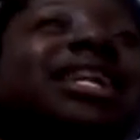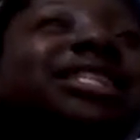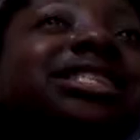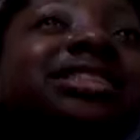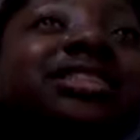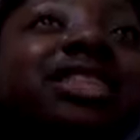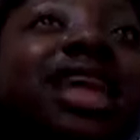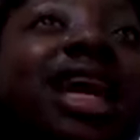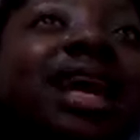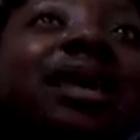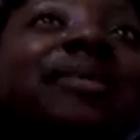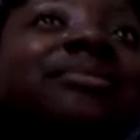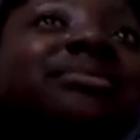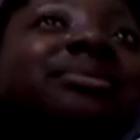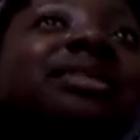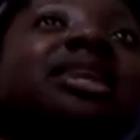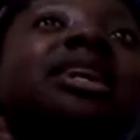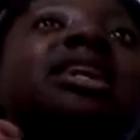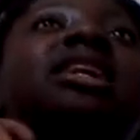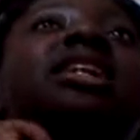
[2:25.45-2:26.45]
And so
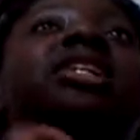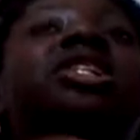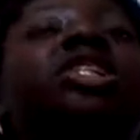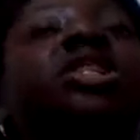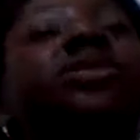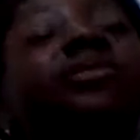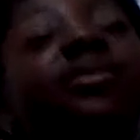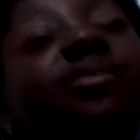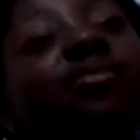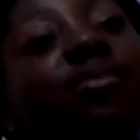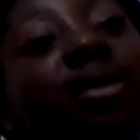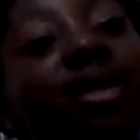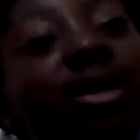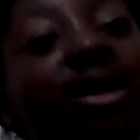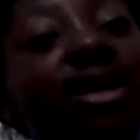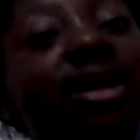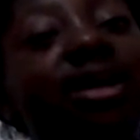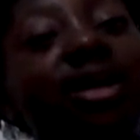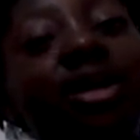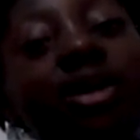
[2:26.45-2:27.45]
then she was
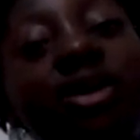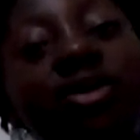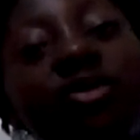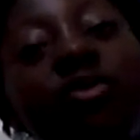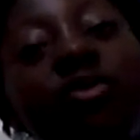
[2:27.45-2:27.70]
playing